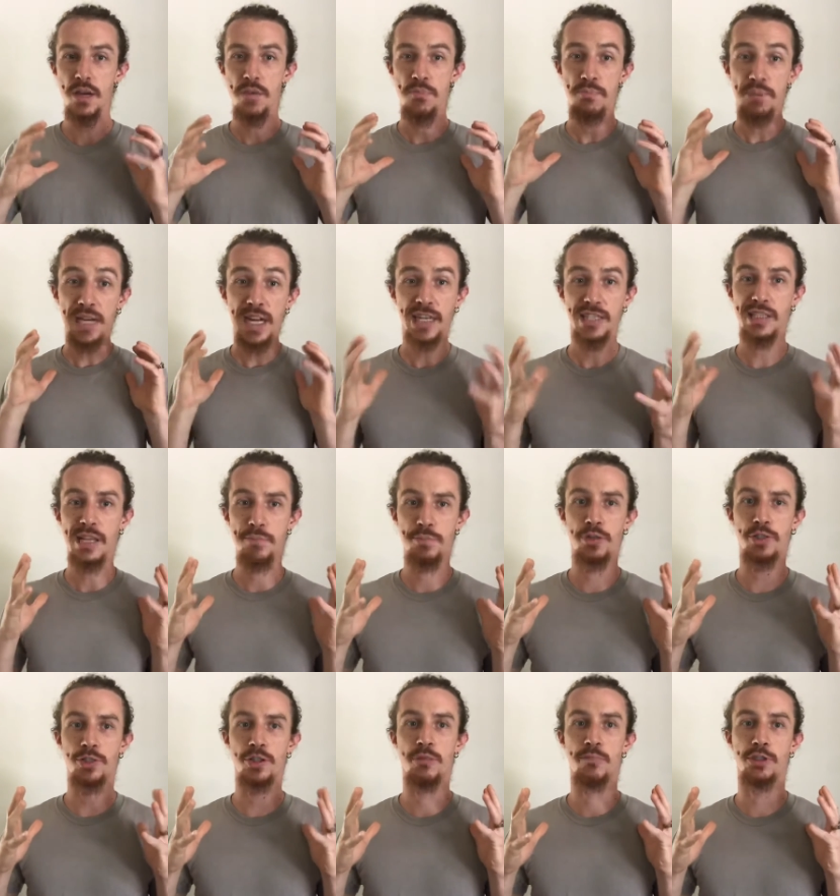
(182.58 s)
Because I
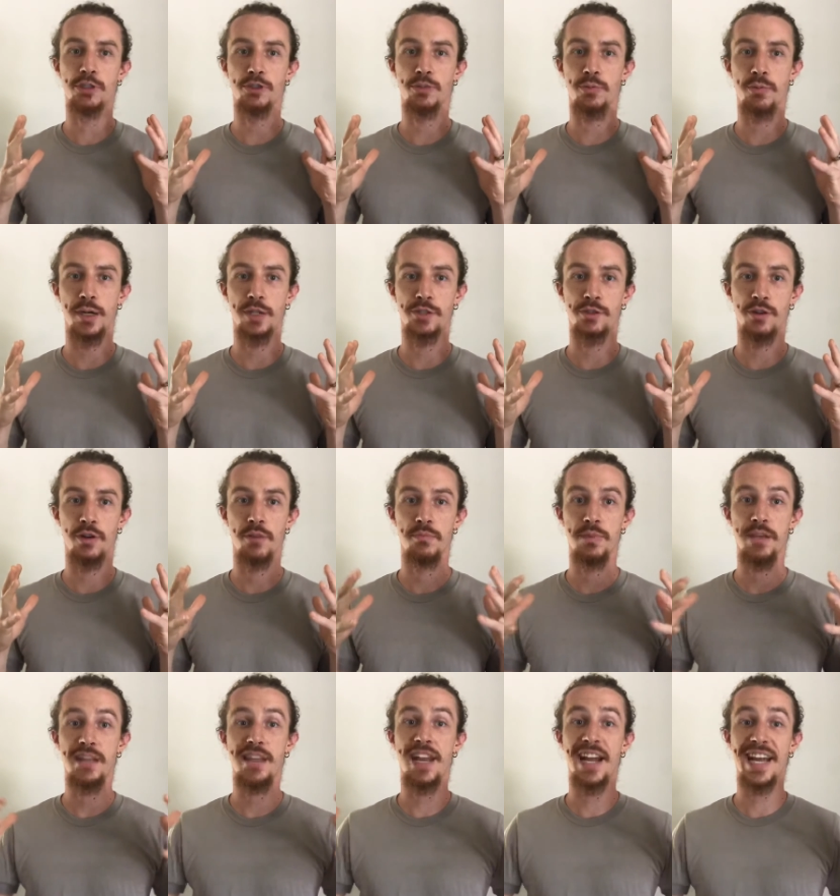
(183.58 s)
put so much pressure on
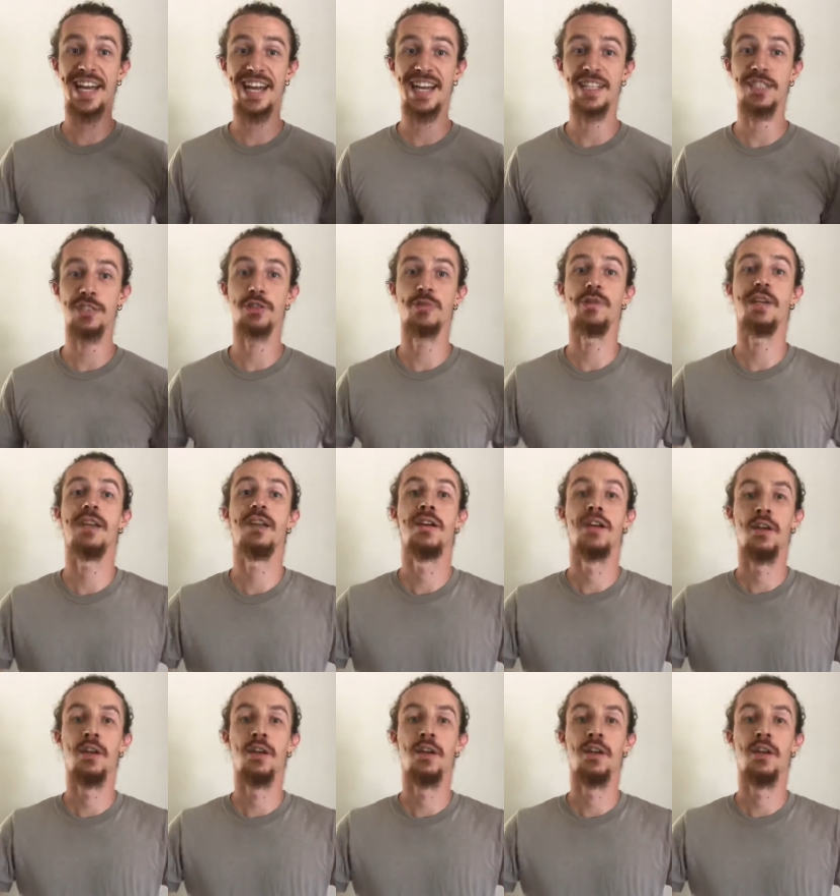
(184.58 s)
me that I get into a